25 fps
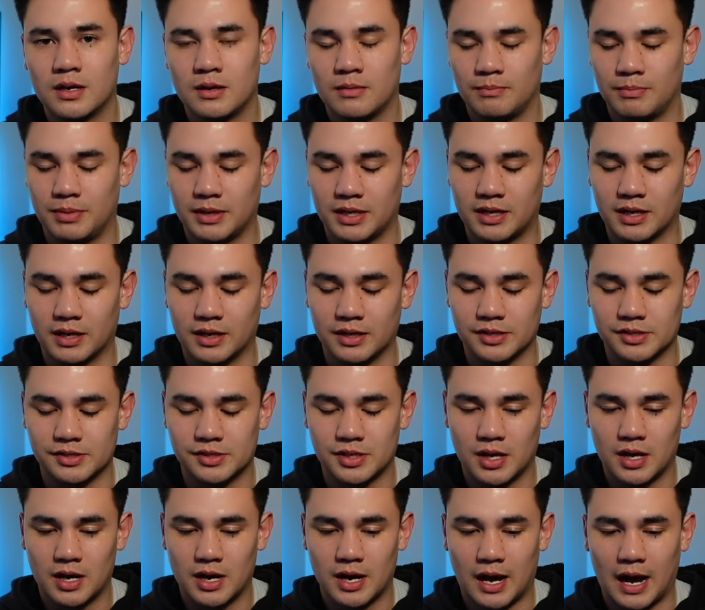because
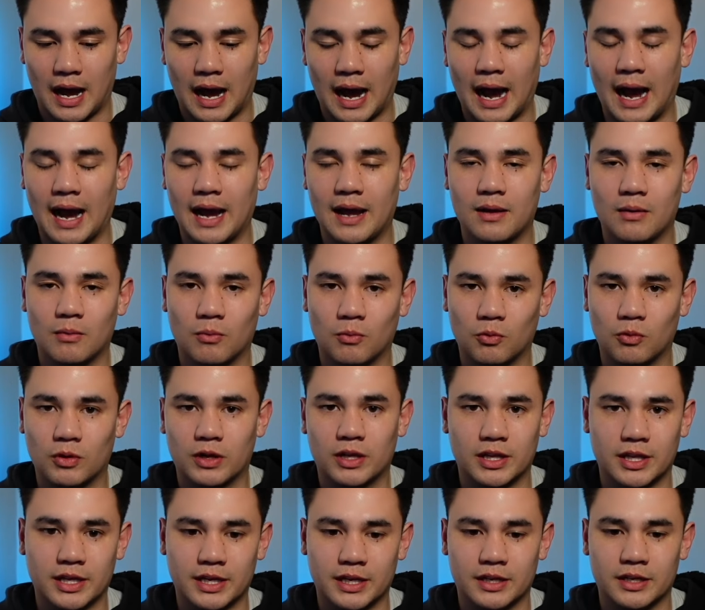I am
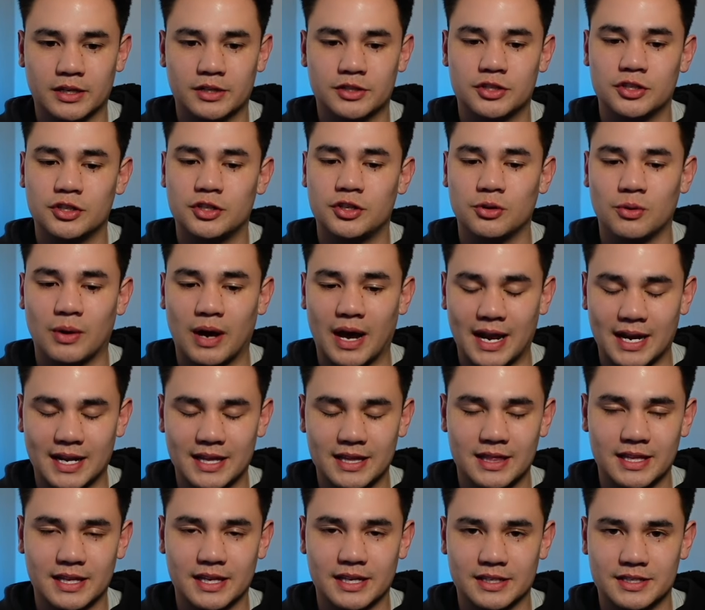willing to do
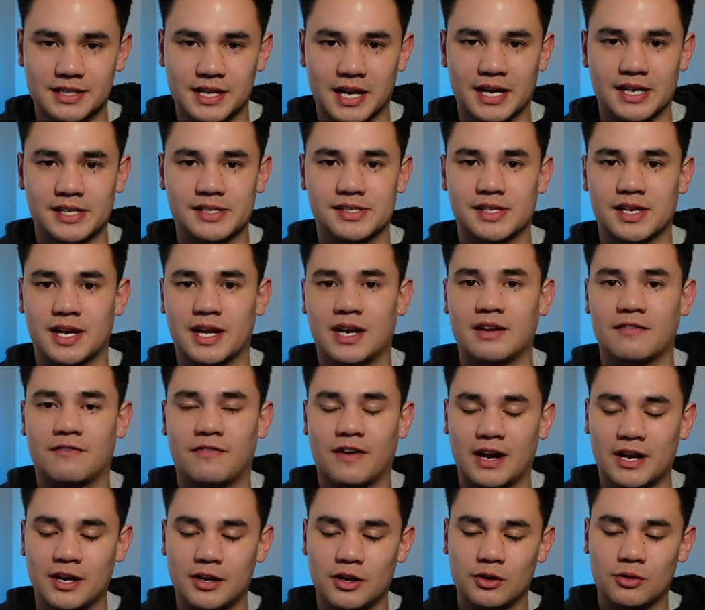anything it takes. And if
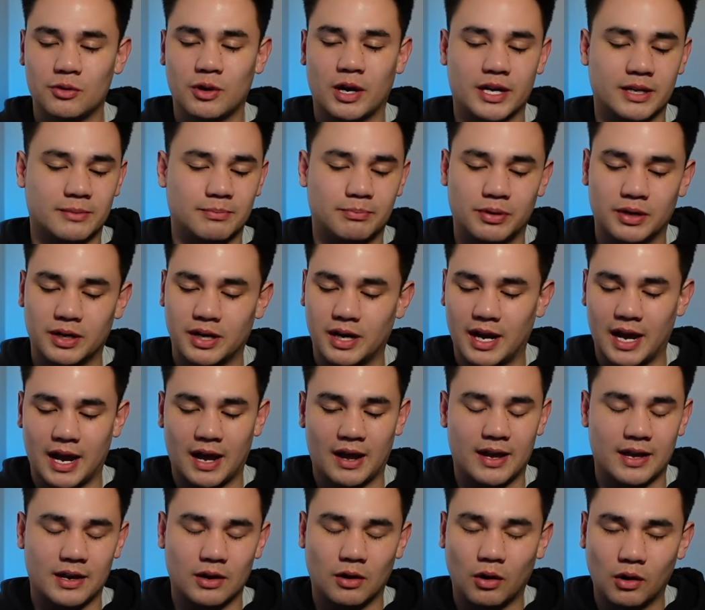I knew I put
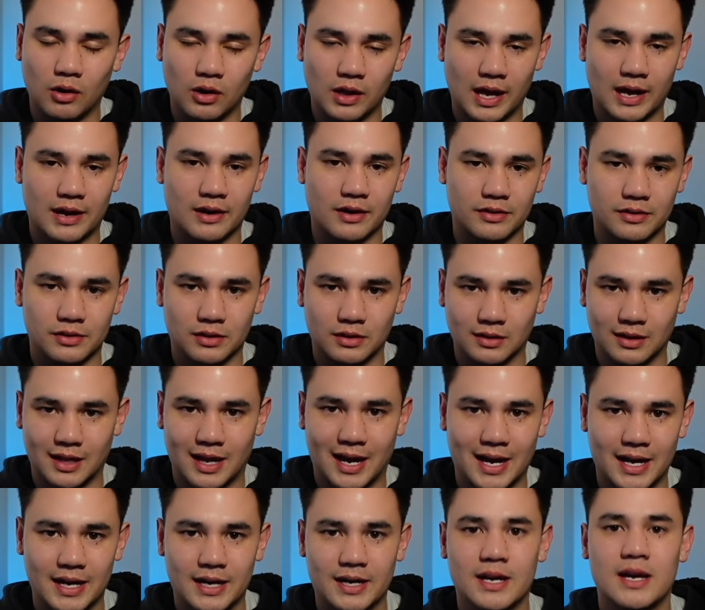it all out on the
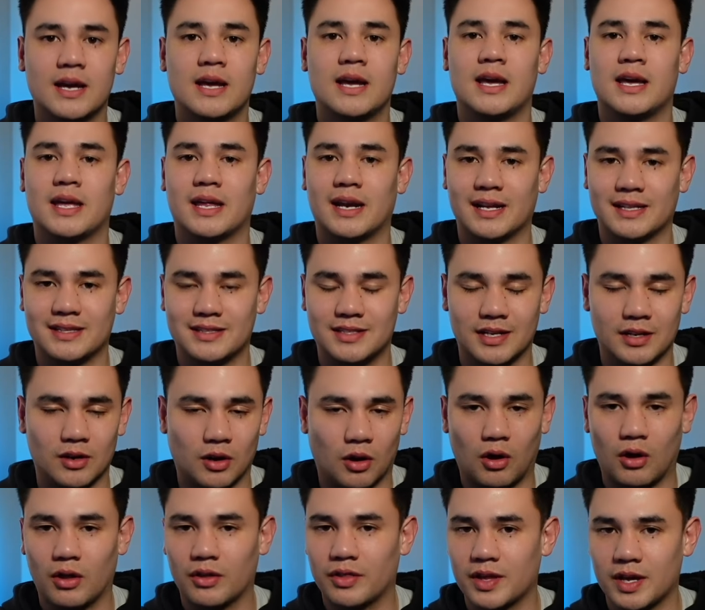line and I did
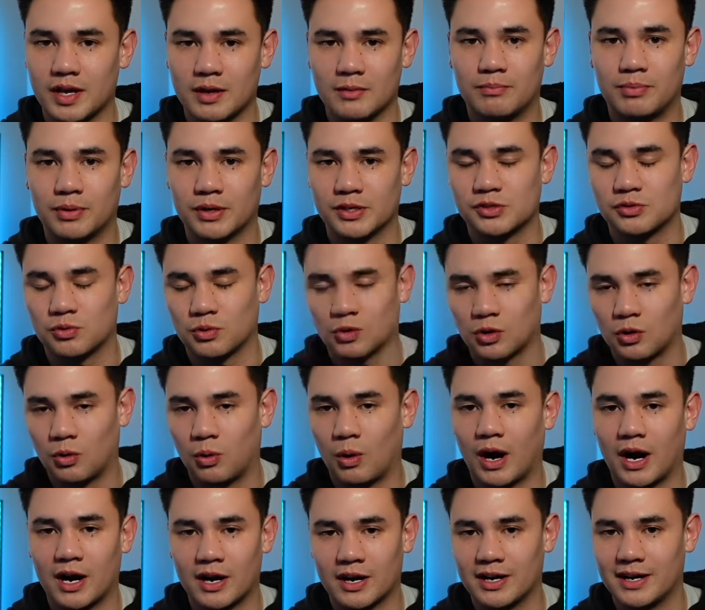all the inputs
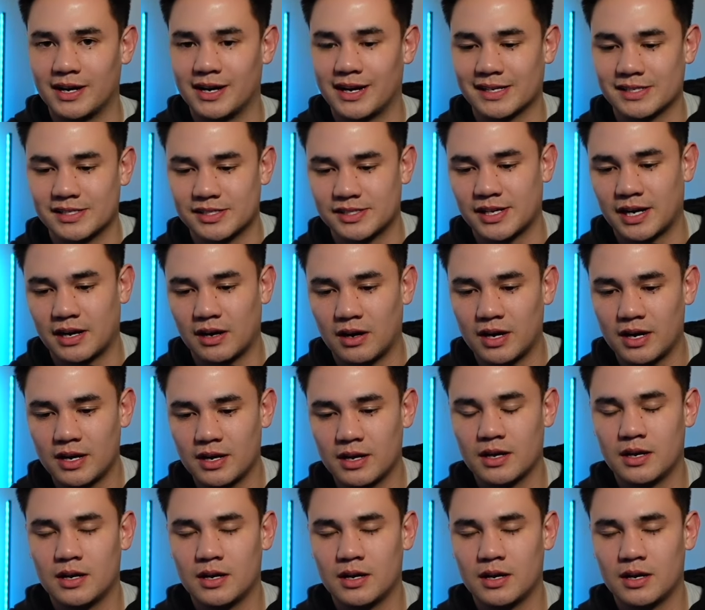required and necessary